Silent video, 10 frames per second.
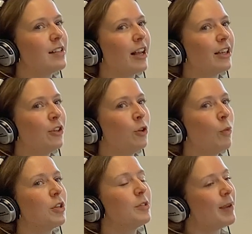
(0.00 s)
Like, you
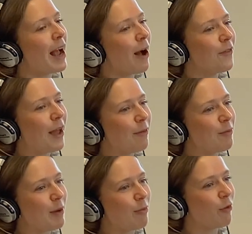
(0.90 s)
want to be out there with
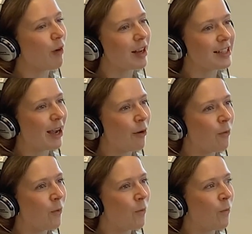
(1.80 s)
people, finding out